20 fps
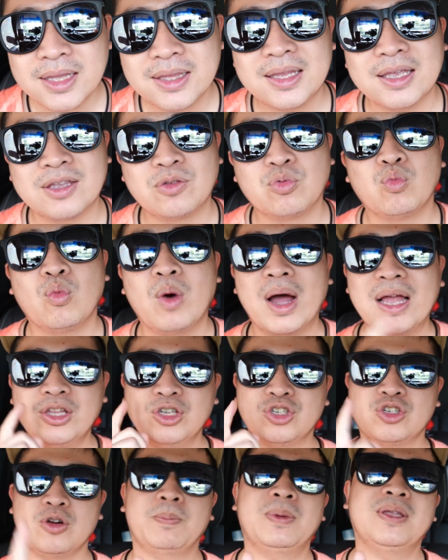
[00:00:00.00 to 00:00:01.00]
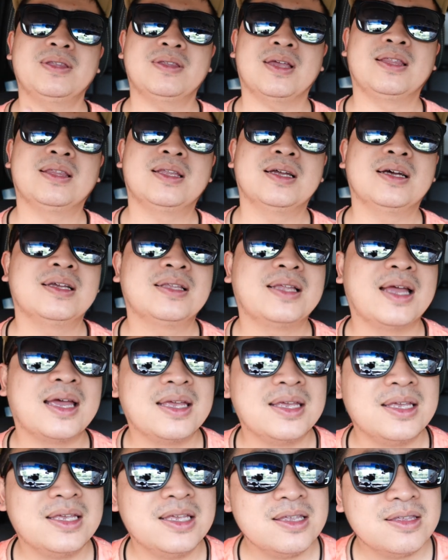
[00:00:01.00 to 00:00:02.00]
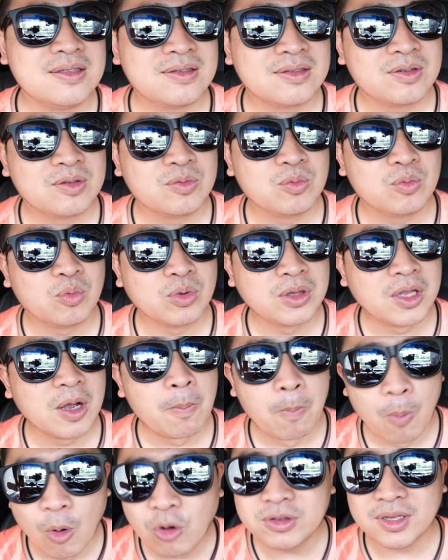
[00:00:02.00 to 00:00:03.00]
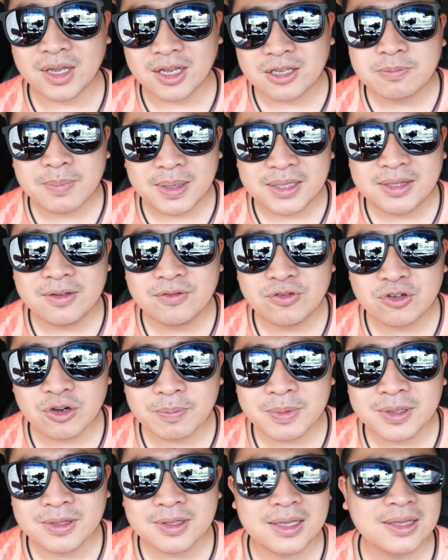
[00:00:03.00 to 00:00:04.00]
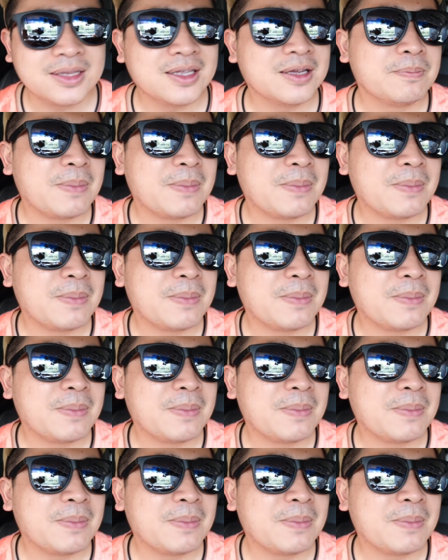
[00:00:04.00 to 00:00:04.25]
there's one shopping center that is the most expensive shopping center,